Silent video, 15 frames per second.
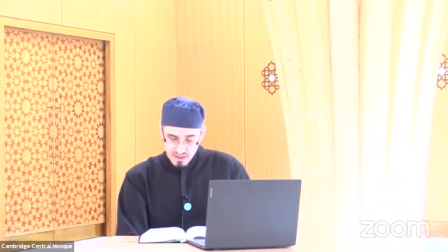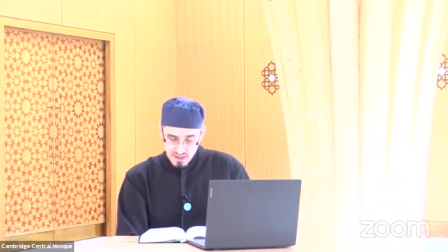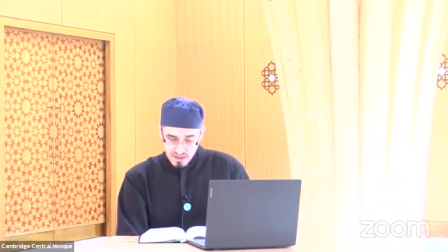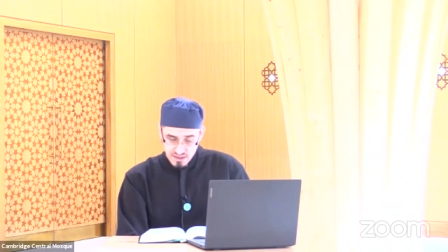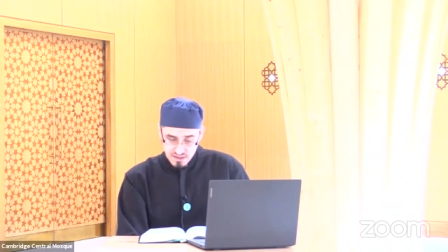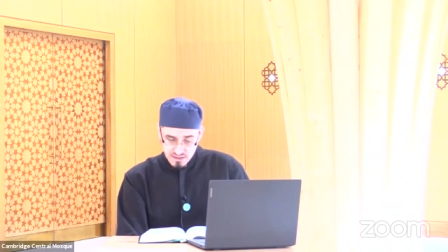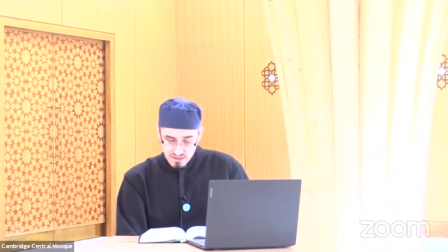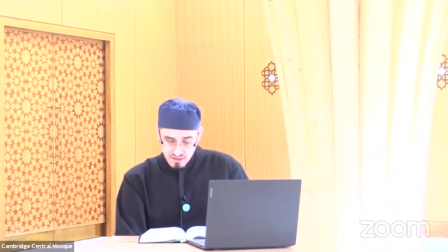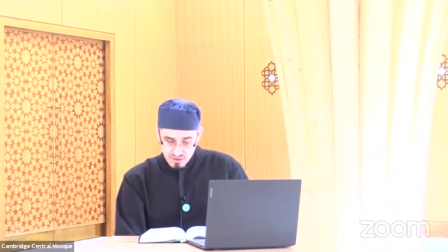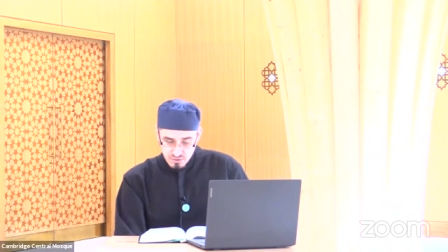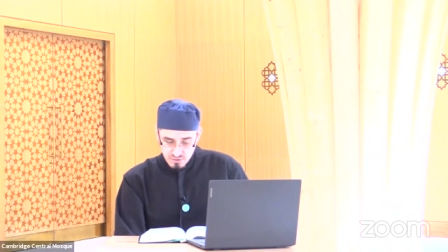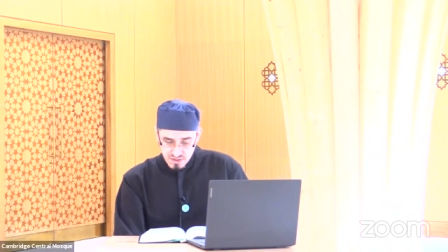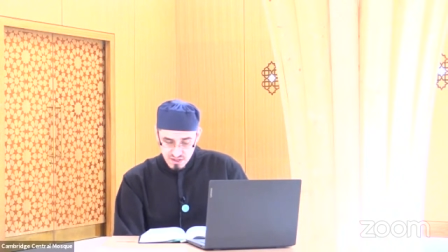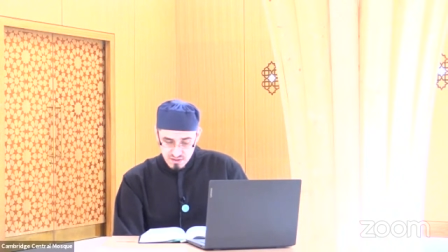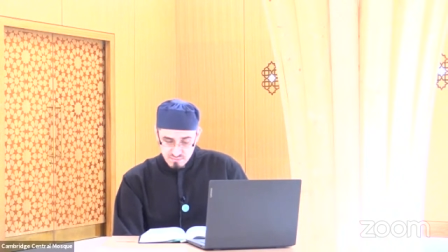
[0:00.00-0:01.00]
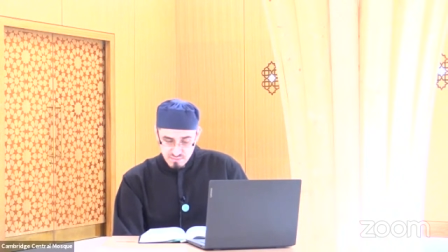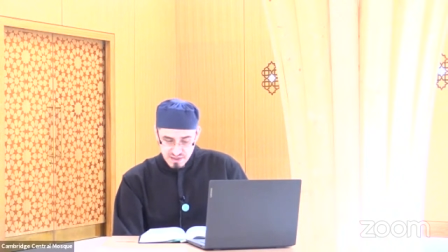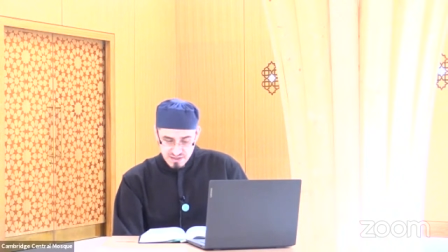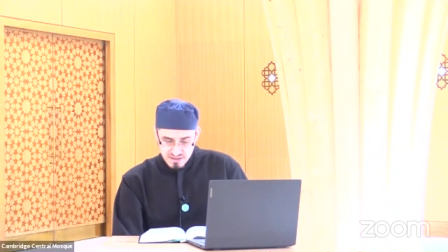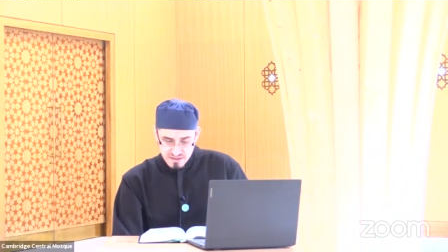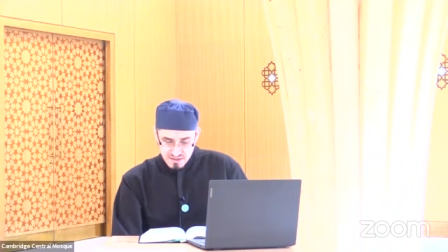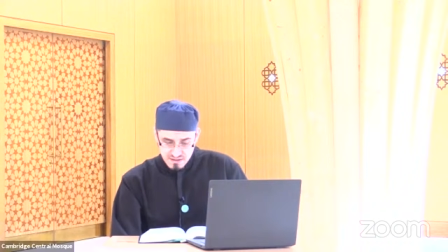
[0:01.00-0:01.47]
And you did
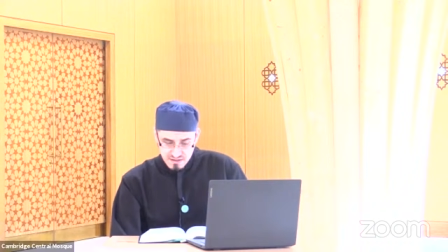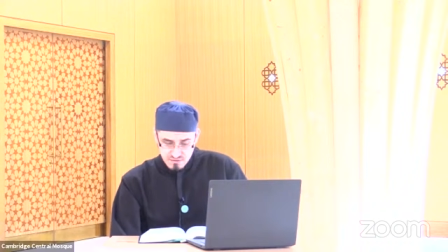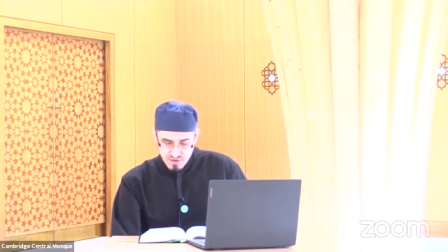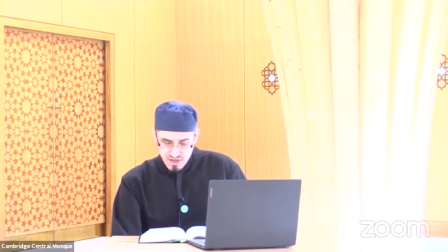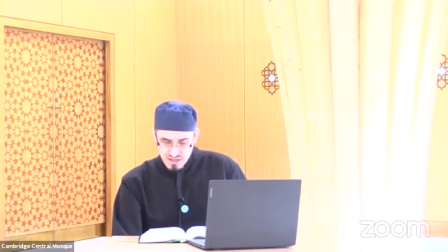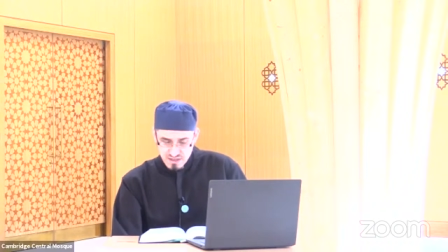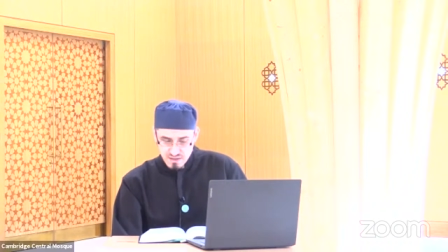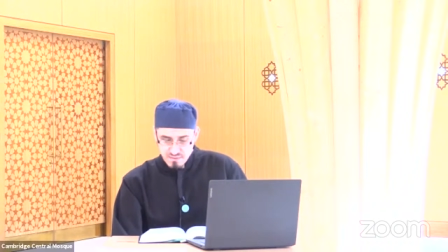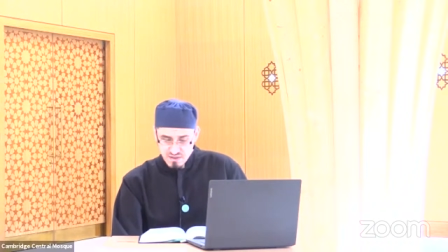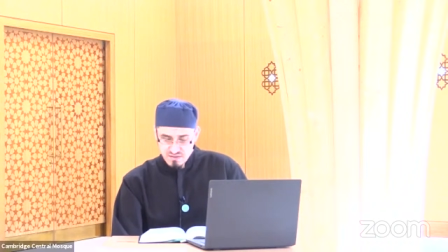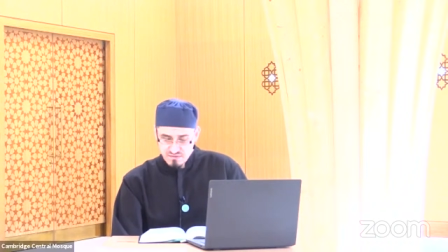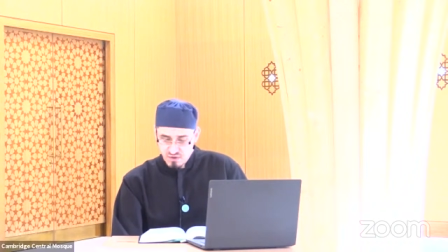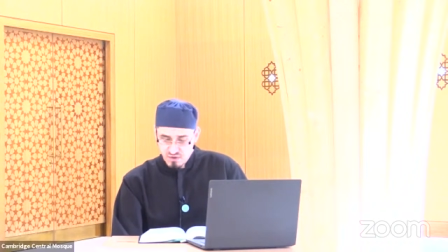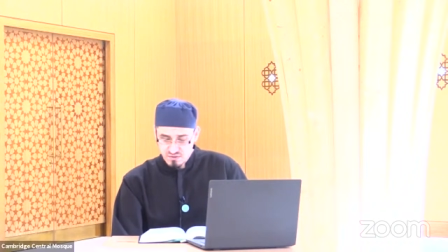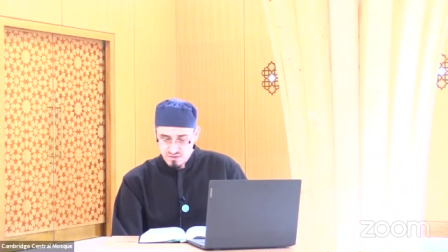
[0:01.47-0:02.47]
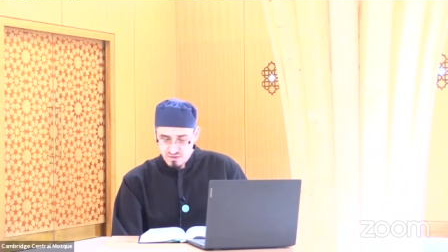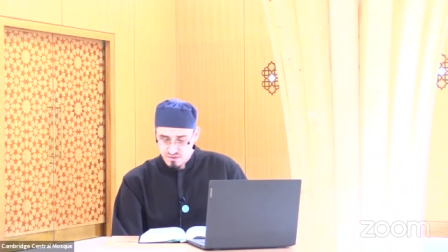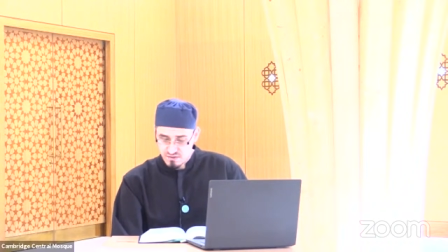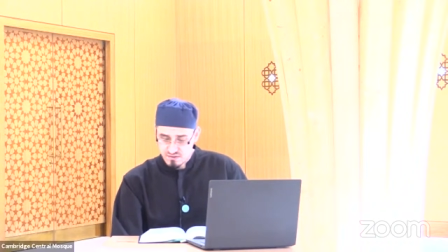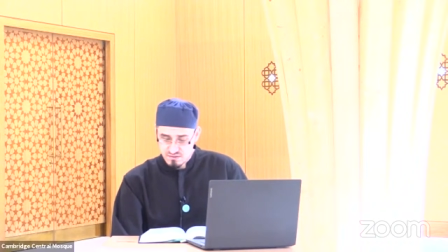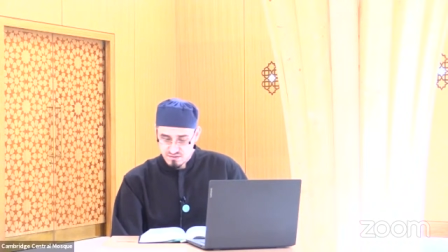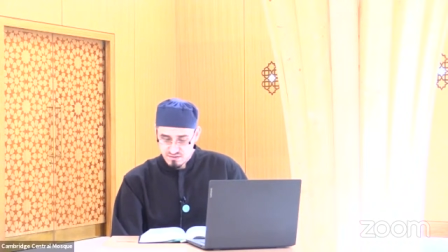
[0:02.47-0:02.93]
but treat them as
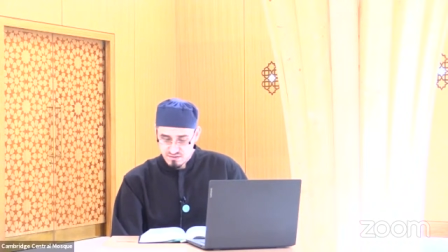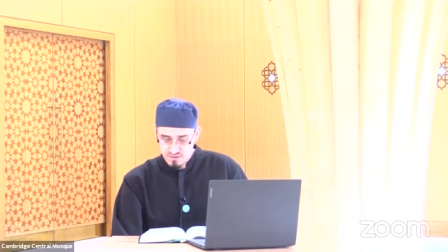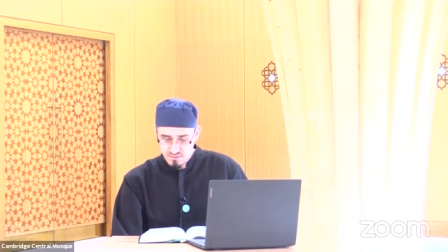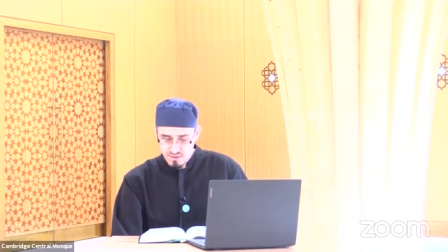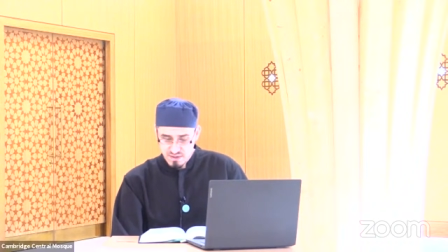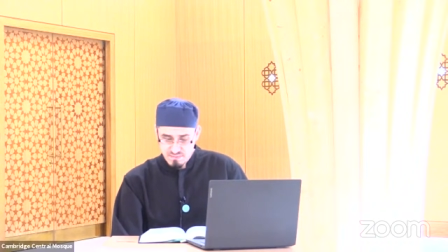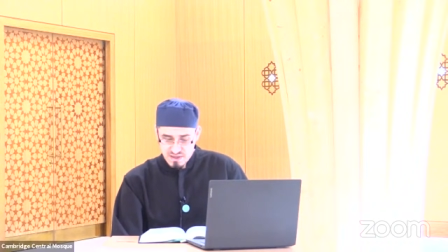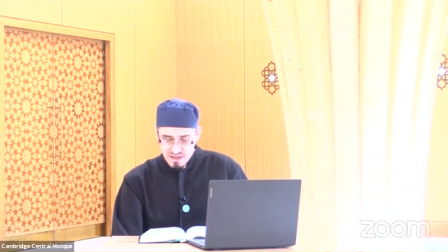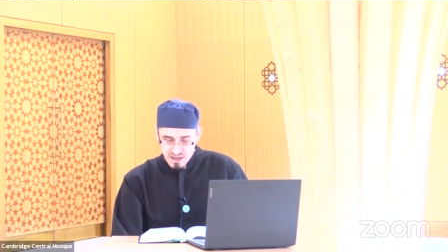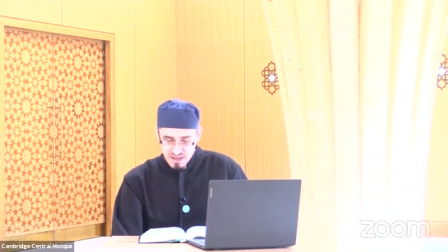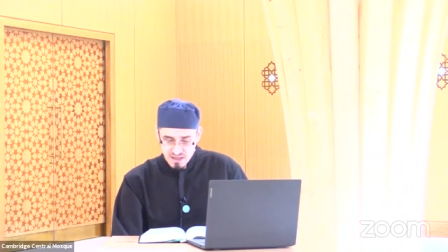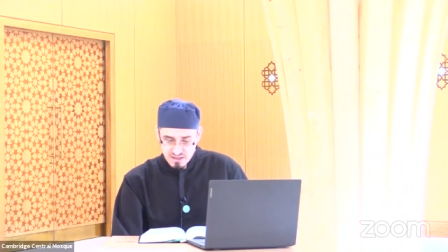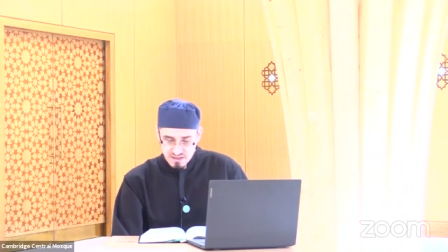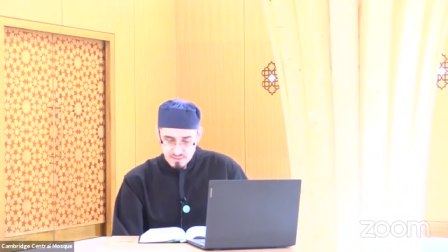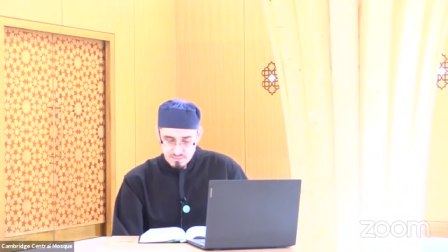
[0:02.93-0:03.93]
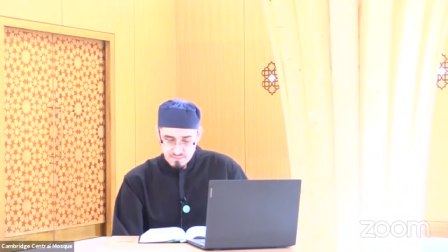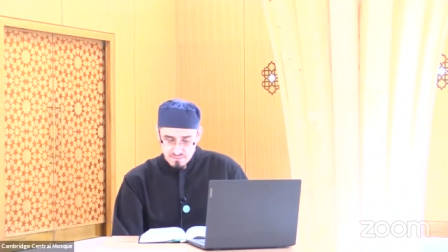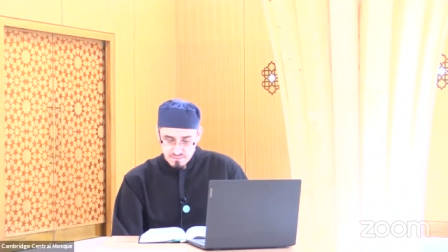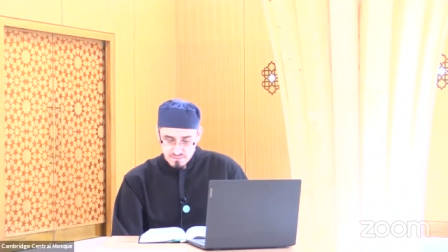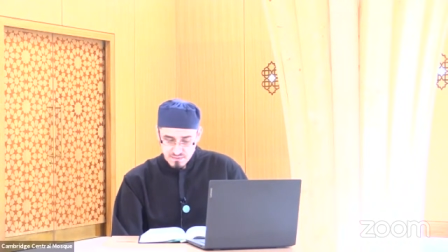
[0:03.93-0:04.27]
falsehood. You were belying them.